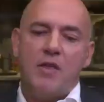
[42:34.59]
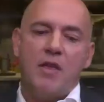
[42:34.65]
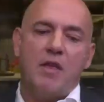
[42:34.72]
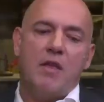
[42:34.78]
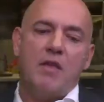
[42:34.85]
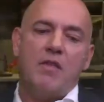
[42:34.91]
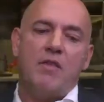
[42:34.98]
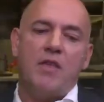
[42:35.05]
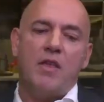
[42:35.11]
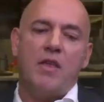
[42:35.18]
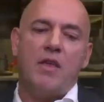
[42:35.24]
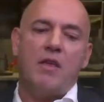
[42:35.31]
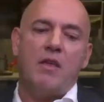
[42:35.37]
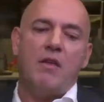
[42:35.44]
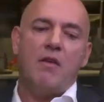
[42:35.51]
the,
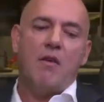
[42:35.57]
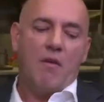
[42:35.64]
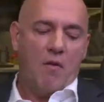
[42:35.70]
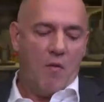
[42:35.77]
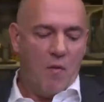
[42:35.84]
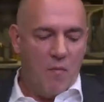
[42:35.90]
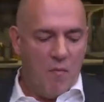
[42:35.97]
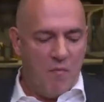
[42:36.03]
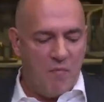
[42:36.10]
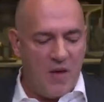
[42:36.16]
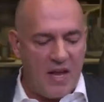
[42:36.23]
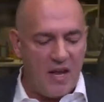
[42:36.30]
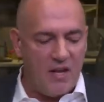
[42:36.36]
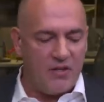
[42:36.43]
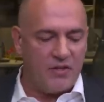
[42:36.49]
the
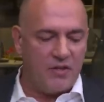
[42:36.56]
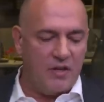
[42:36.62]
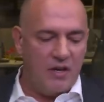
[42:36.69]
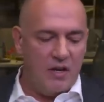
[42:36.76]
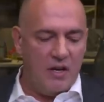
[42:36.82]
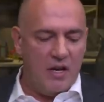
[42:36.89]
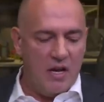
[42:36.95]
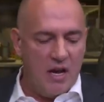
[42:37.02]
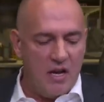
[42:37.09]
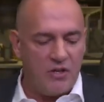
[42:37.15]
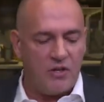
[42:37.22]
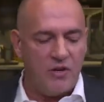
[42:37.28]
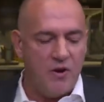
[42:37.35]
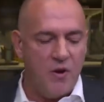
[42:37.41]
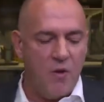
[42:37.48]
biggest
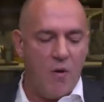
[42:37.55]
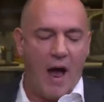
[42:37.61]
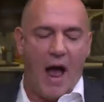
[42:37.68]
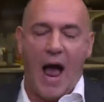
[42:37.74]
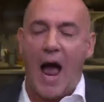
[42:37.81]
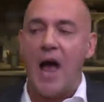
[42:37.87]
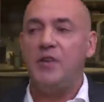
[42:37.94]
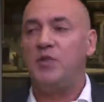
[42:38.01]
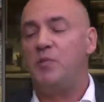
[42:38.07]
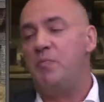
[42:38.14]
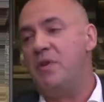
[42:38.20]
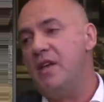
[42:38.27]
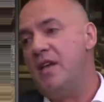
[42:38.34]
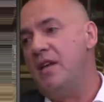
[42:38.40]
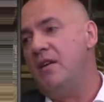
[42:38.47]
issue has
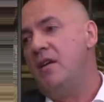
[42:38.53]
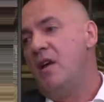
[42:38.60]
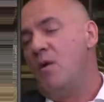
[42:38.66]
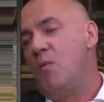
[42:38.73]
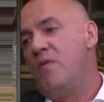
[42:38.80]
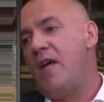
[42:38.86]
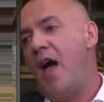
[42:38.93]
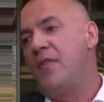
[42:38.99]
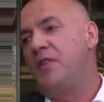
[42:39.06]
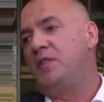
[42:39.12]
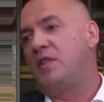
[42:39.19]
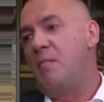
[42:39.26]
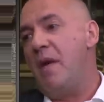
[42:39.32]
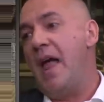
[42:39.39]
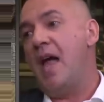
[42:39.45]
been we've had this
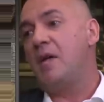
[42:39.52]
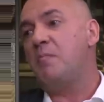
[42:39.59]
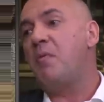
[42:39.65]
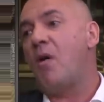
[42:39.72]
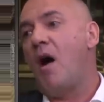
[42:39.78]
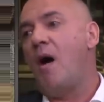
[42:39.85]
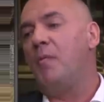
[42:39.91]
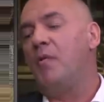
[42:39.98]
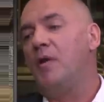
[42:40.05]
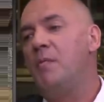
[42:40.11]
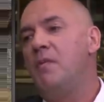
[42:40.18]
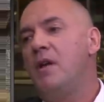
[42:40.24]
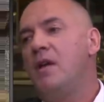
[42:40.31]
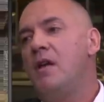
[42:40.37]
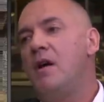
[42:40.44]
demand
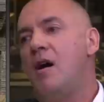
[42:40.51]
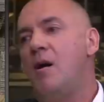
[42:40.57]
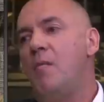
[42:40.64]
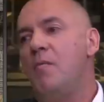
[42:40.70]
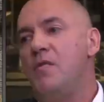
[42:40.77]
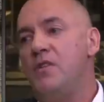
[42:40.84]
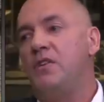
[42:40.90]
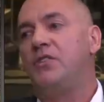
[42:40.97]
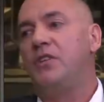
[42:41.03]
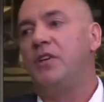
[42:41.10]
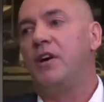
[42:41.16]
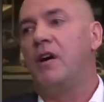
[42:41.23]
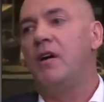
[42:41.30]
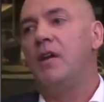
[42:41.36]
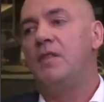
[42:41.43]
problem um, this
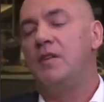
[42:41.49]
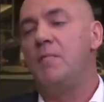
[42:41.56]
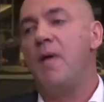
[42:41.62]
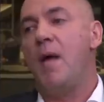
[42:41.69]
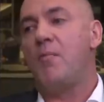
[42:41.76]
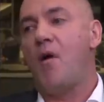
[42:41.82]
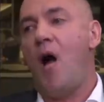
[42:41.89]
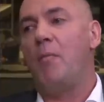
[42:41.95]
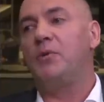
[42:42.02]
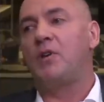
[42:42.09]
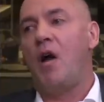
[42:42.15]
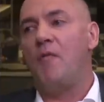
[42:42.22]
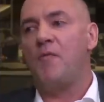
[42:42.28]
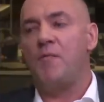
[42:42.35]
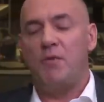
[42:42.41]
year. The demand problems
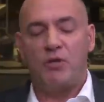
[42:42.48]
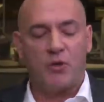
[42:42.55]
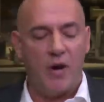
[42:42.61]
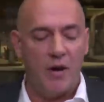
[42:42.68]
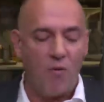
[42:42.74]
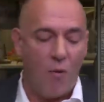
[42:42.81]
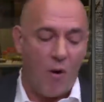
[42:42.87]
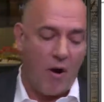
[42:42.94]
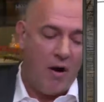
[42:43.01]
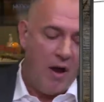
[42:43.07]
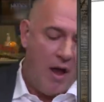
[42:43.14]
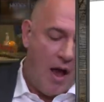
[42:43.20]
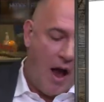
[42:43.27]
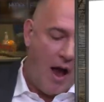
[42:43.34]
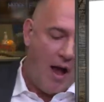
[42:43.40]
come from the trade war.
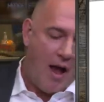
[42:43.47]
I,